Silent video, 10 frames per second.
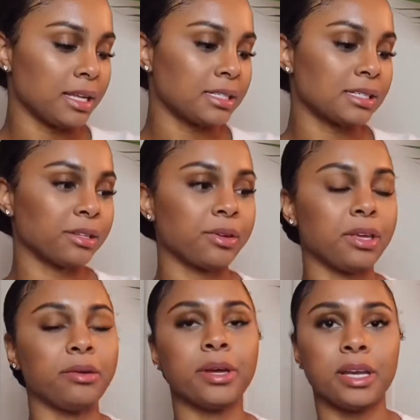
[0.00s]
is so
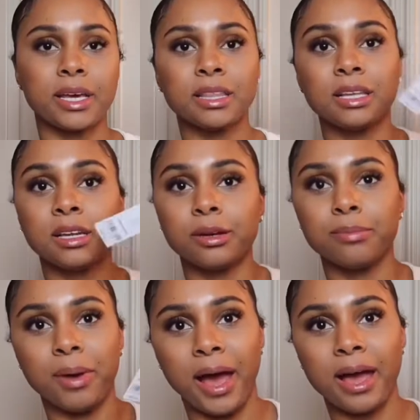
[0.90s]
cute and look at the little
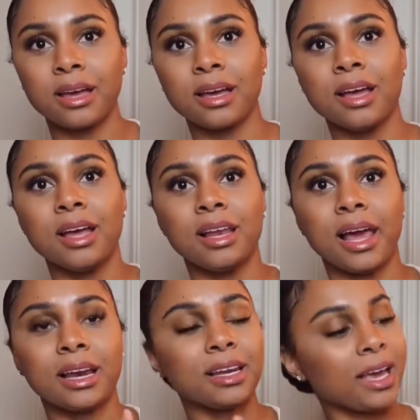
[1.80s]
back
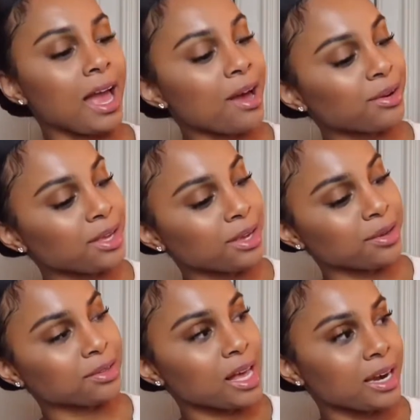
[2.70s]
like look at how
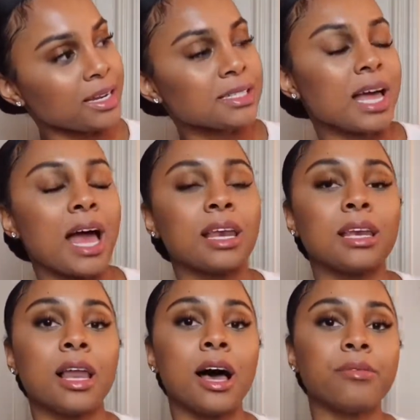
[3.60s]
cute that is i
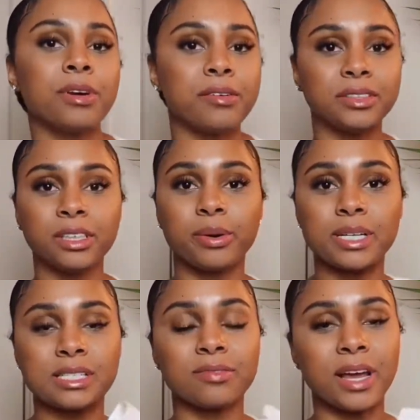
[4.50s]
love whenever she wears
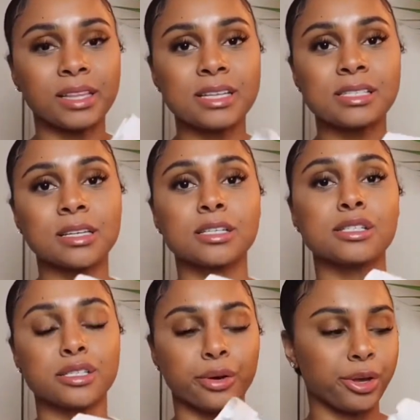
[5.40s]
stuff like this it looks
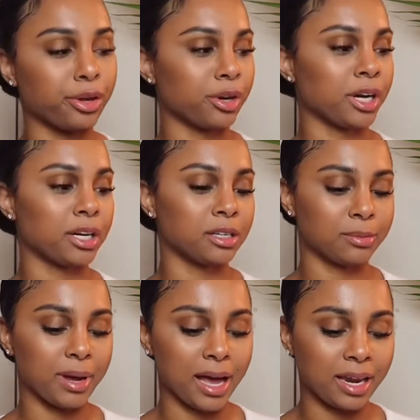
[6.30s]
so cute on her little
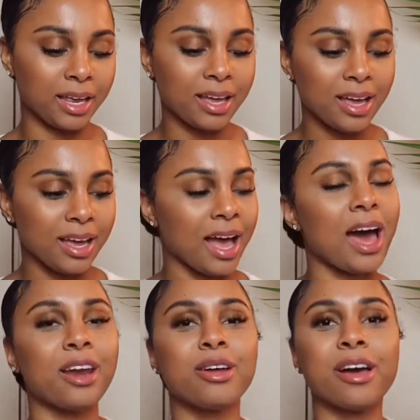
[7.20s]
body i
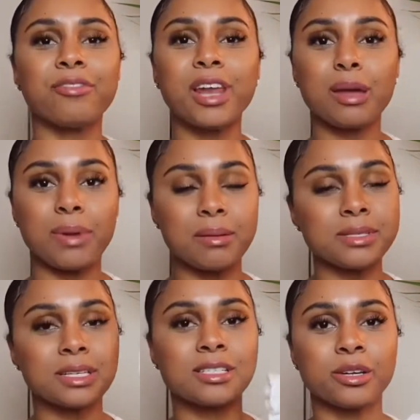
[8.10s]
don't know i feel like babies
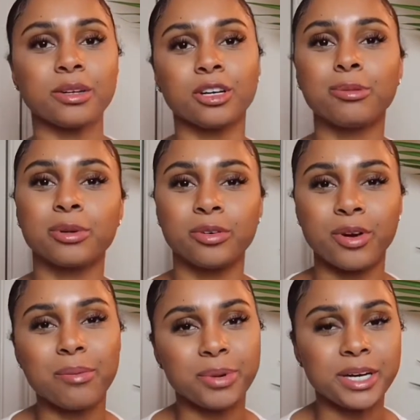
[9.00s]
look so adorable in rompers